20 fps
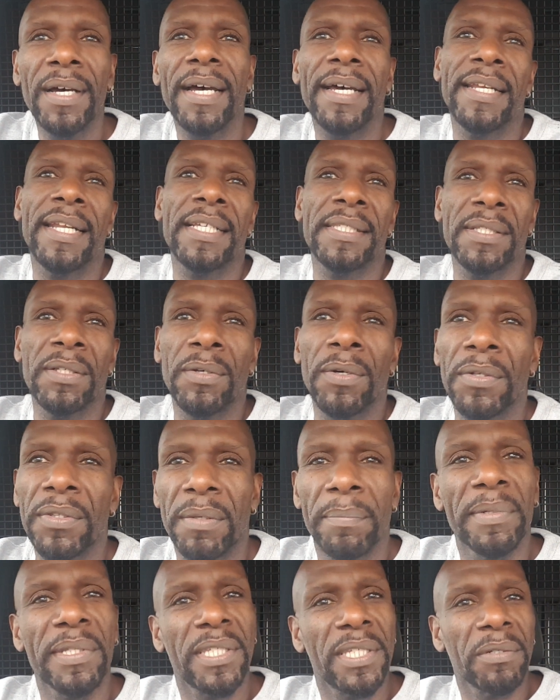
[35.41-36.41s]
and hasn't got
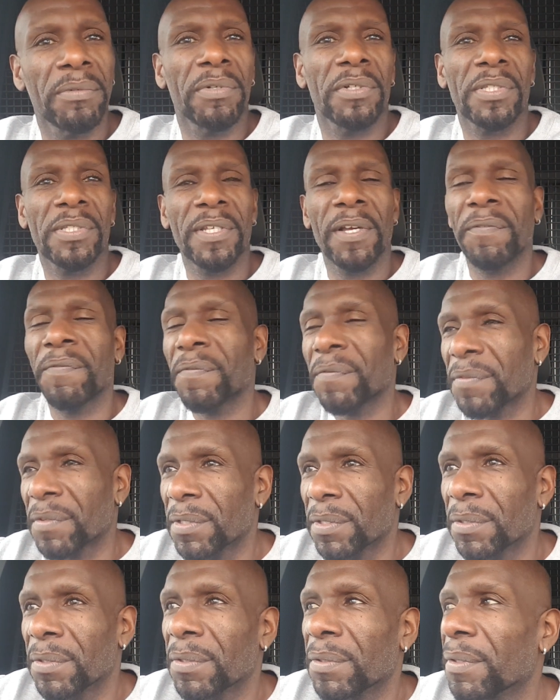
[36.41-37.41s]
the material stuff
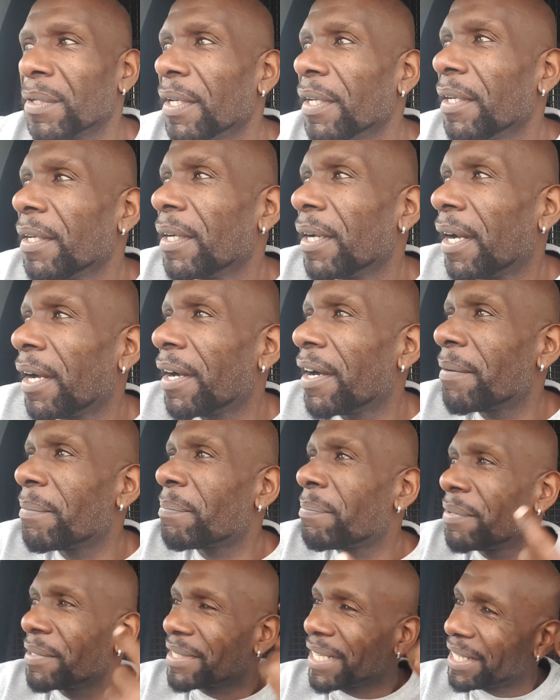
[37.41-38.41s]
to
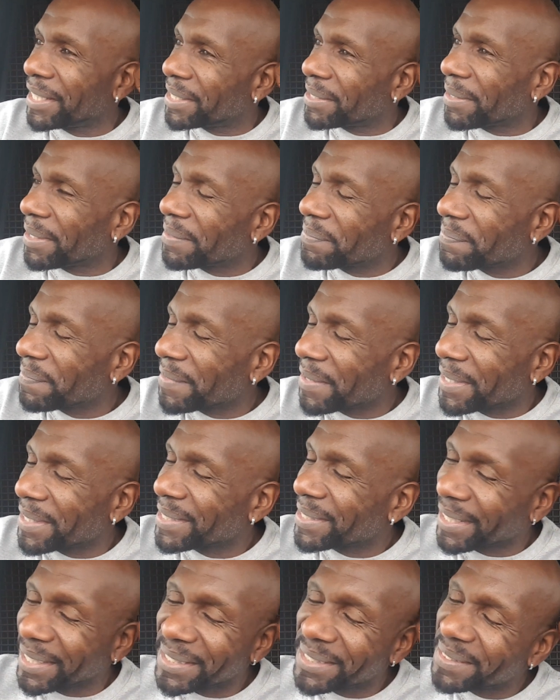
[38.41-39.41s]
present to her
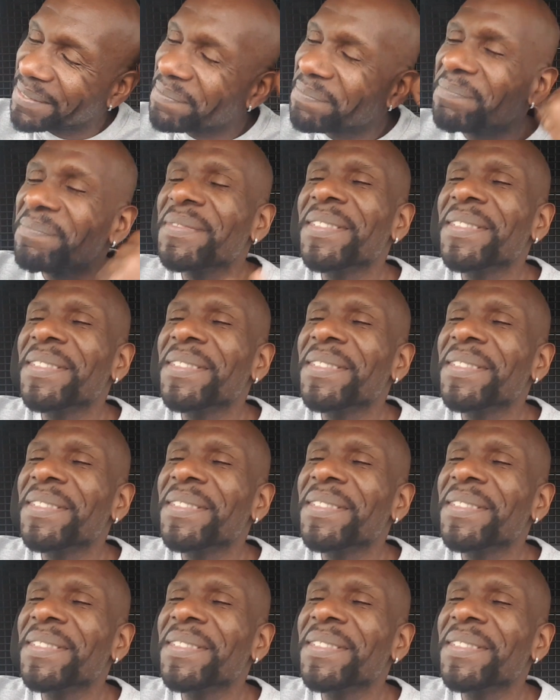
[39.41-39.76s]
as such.